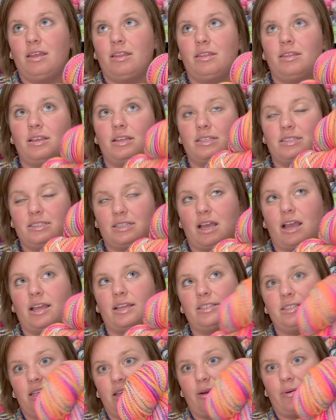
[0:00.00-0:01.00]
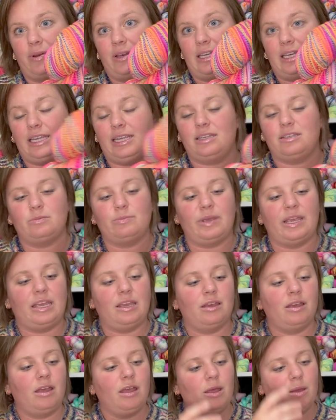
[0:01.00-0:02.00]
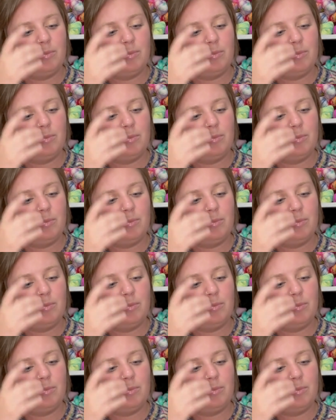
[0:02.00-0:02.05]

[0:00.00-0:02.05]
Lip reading: the size that I would need to make,